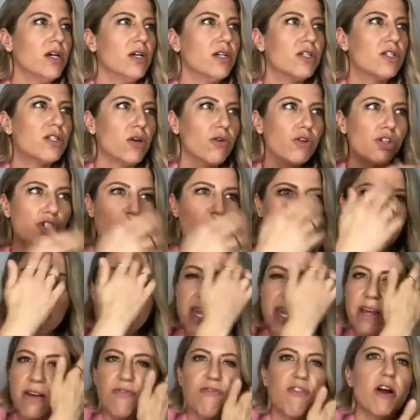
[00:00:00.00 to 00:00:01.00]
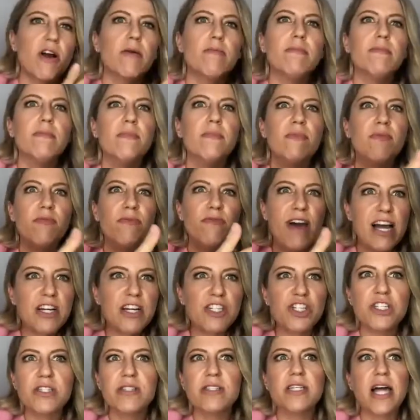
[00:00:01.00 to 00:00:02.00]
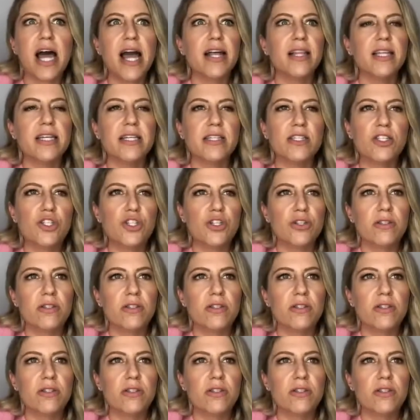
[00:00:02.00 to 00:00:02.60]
social media, from fashion stylist to